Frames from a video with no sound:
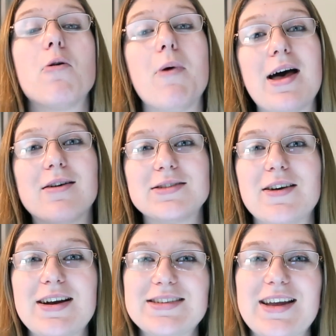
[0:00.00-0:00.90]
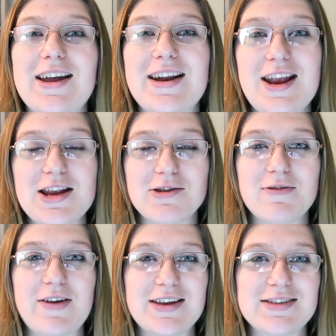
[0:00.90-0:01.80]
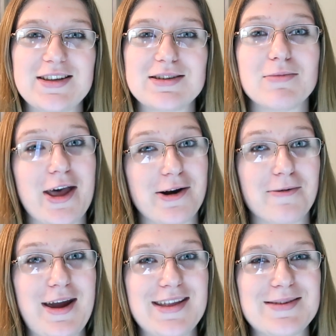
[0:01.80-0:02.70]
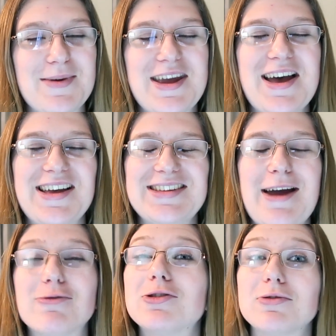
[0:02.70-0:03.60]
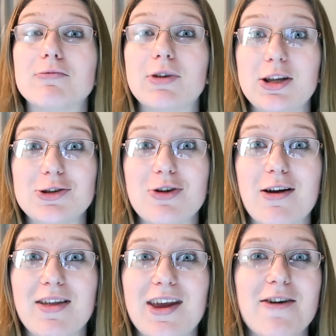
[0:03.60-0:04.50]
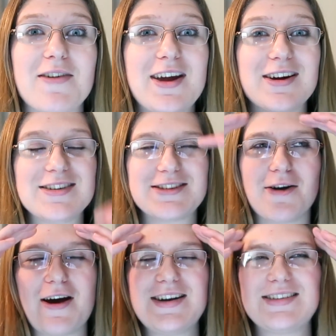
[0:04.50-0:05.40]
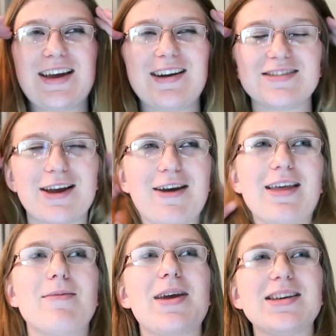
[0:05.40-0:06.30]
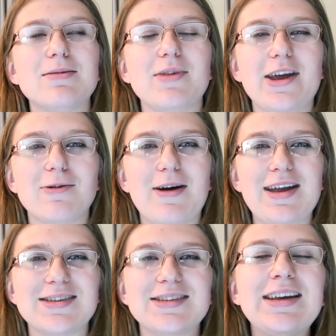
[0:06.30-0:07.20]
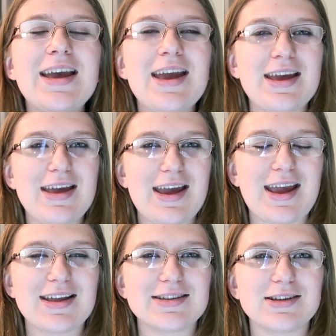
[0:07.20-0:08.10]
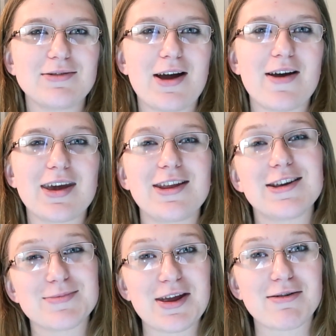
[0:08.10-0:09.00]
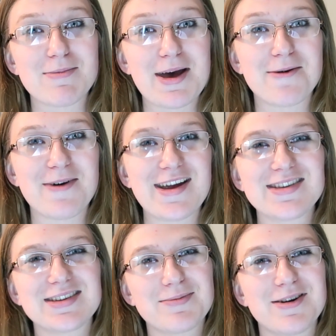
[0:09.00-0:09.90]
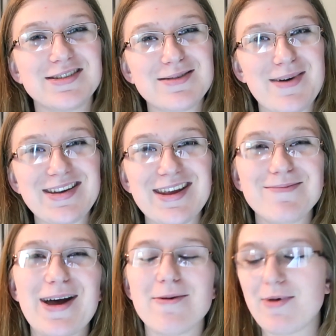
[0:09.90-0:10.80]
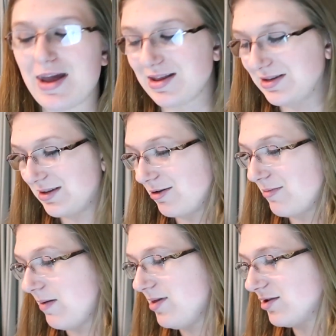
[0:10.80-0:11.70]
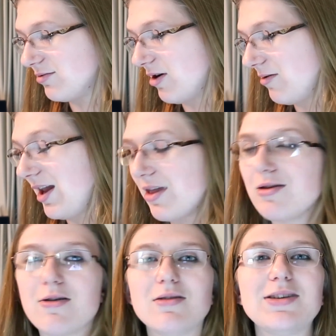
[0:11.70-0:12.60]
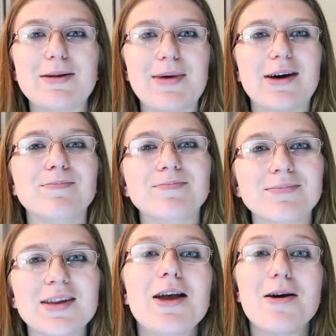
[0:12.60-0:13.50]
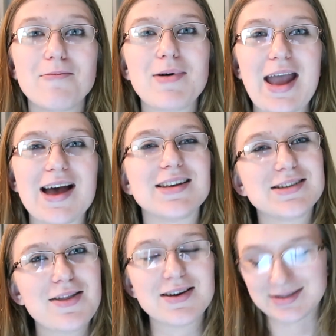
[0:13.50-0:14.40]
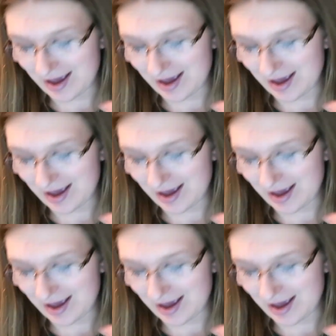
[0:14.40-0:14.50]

Well, so I decided I need to invest in some lighter weights because I was really struggling over here. So I decided, I was like, okay, let me get some lighter weights. And so now I can use my 3-pound weights as opposed to my 10-pound weights. Or maybe they're 12. Yeah, no, they're 10-pound. But yeah, so there's